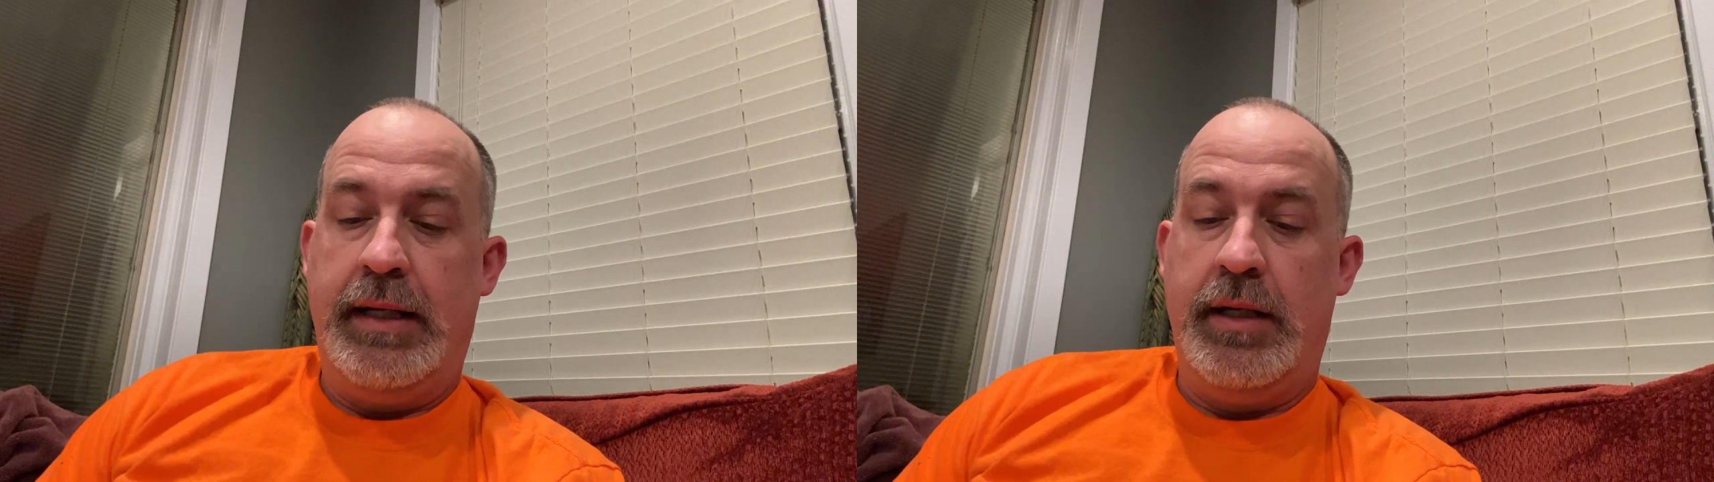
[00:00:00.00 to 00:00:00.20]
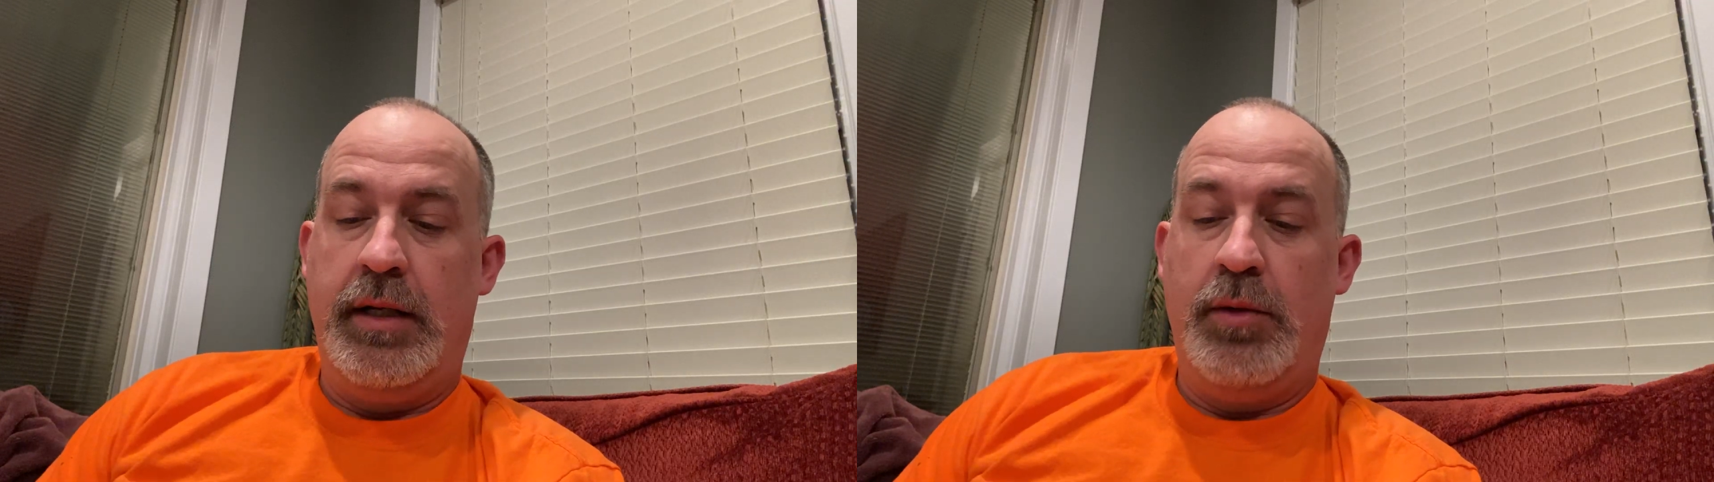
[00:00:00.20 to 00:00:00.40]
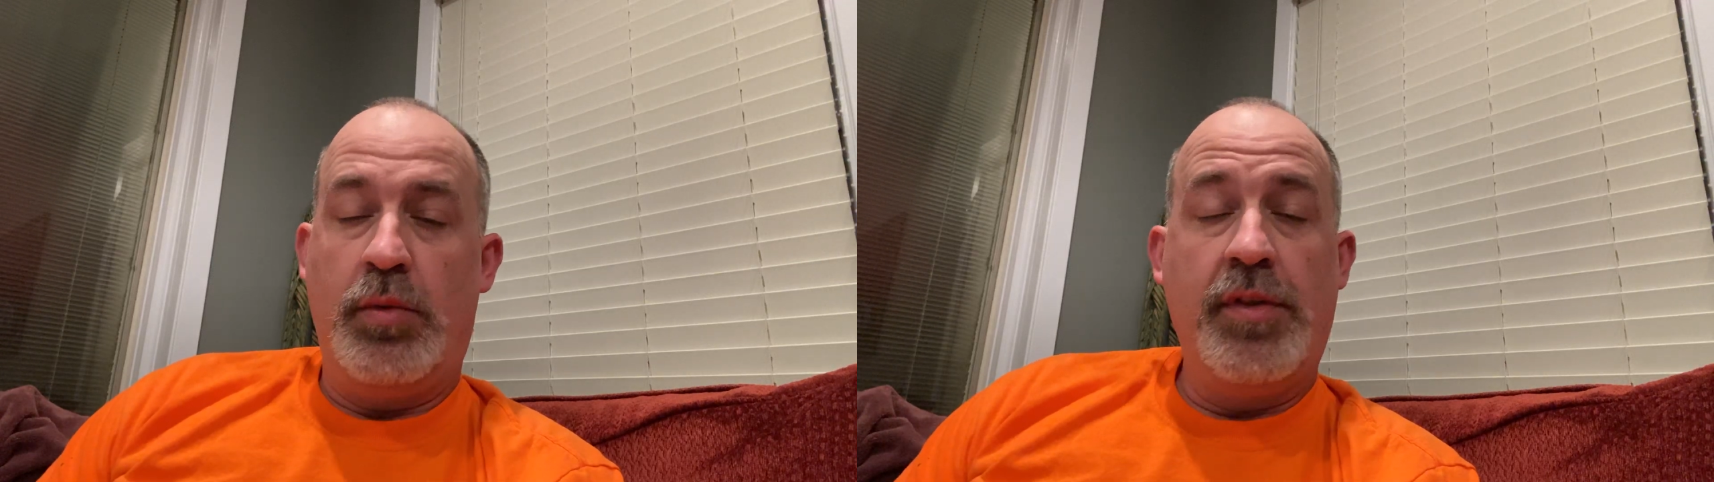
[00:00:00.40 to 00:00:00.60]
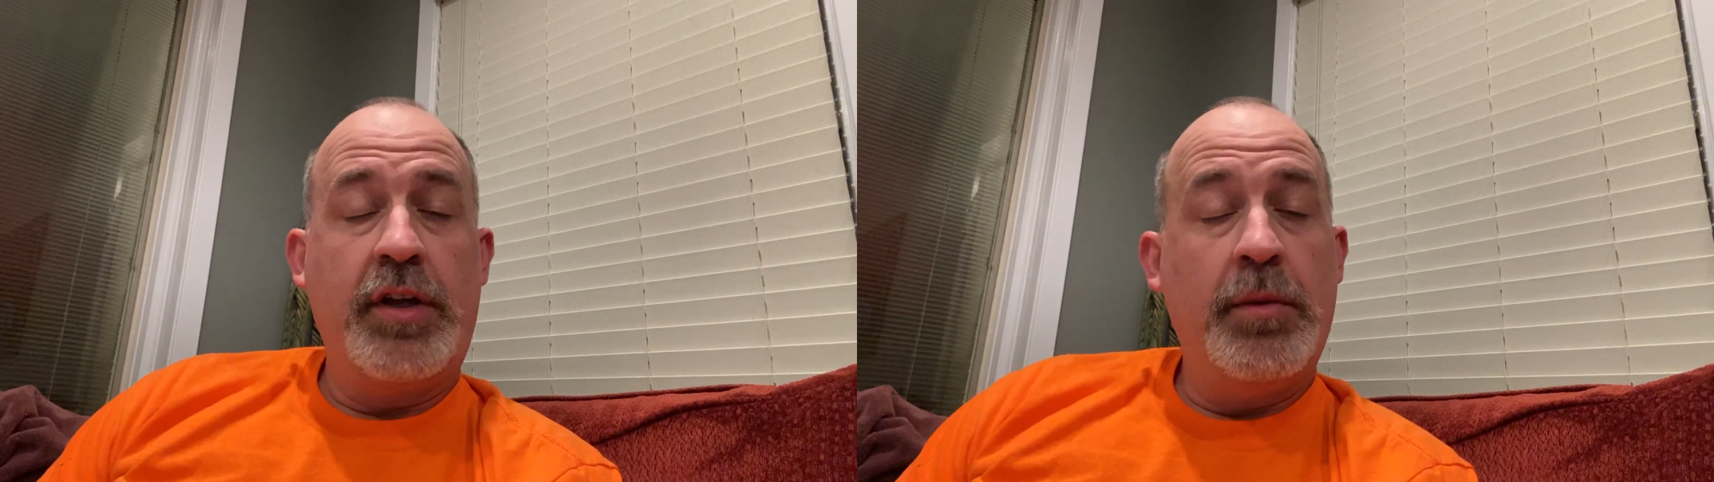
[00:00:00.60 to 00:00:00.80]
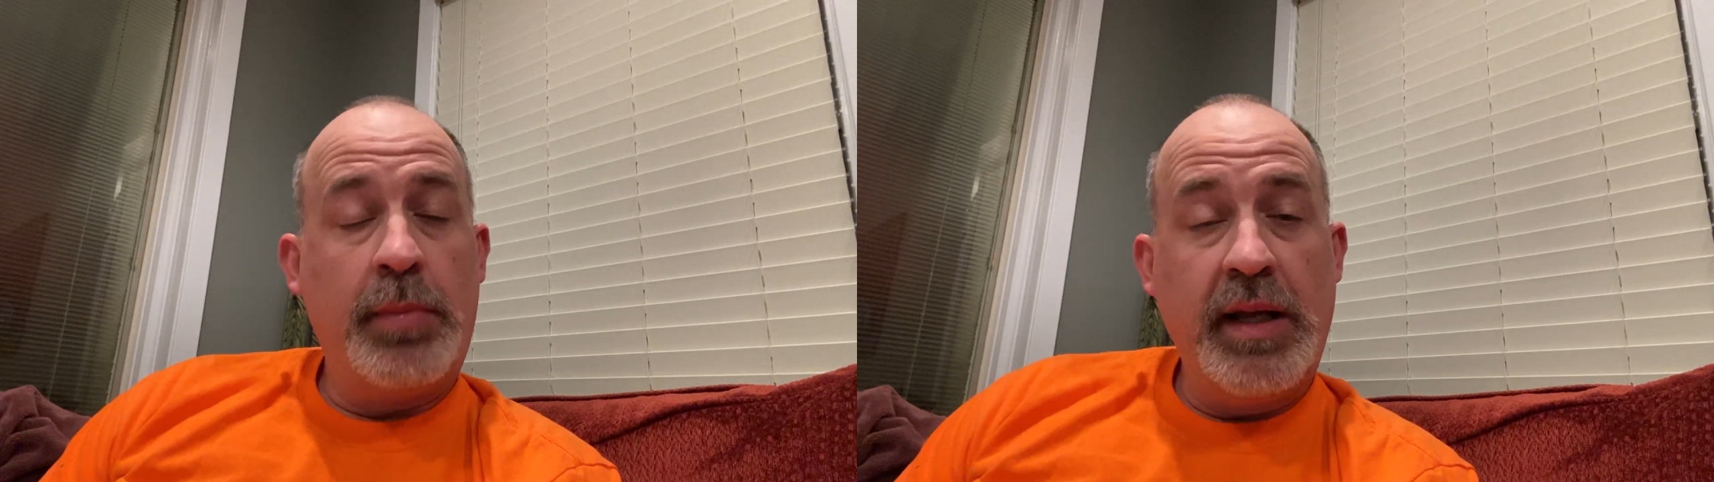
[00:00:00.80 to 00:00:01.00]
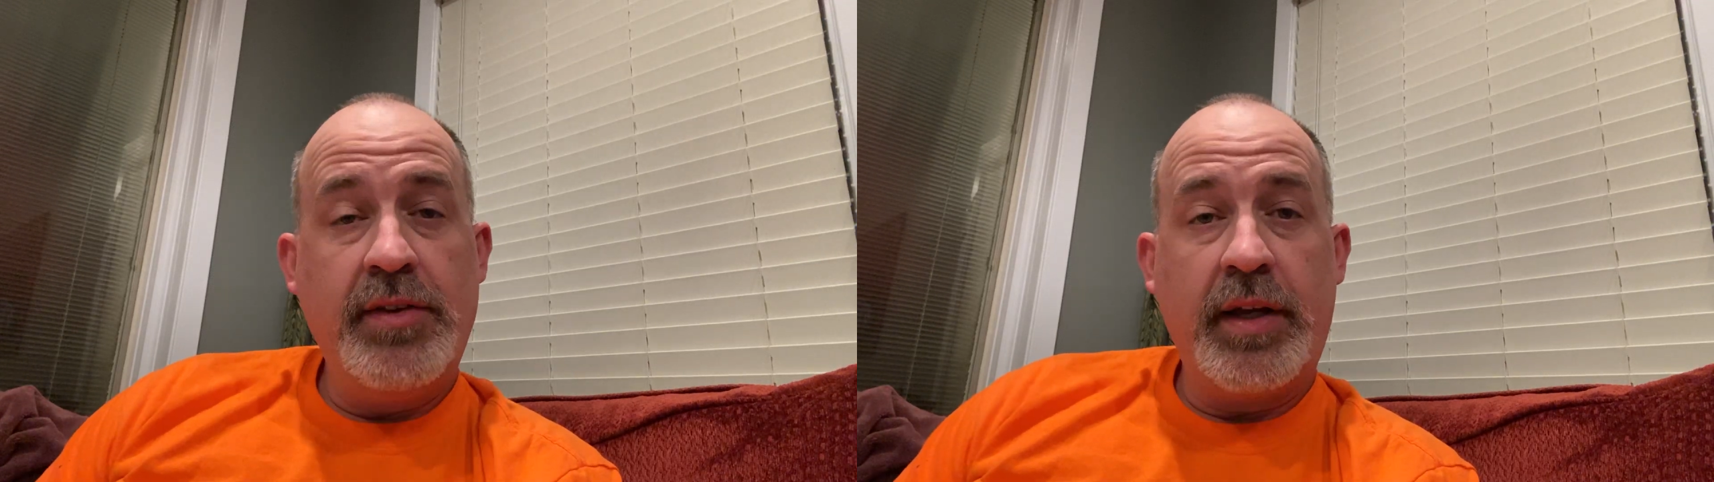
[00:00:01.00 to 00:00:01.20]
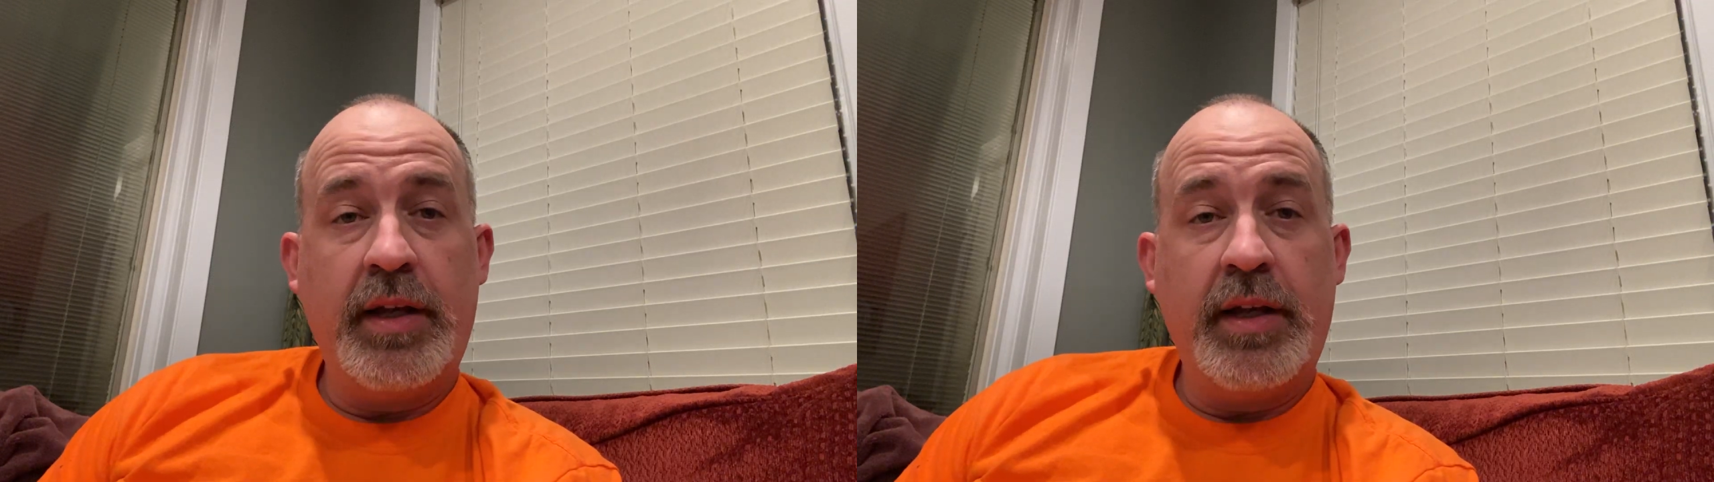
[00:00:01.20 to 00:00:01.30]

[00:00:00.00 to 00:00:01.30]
Uh, one of the complaints I